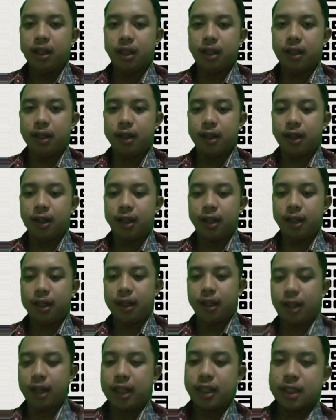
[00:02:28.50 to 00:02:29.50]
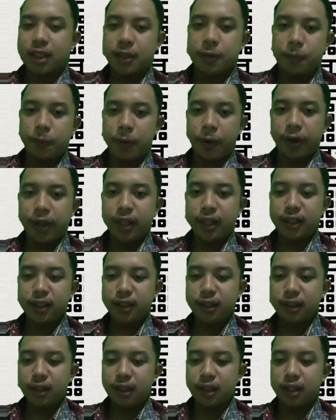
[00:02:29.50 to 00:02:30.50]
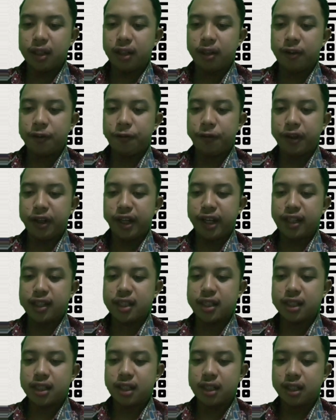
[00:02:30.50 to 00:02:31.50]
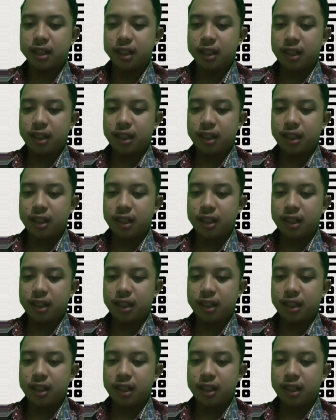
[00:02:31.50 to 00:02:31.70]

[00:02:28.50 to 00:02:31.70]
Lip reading: The last point, finance.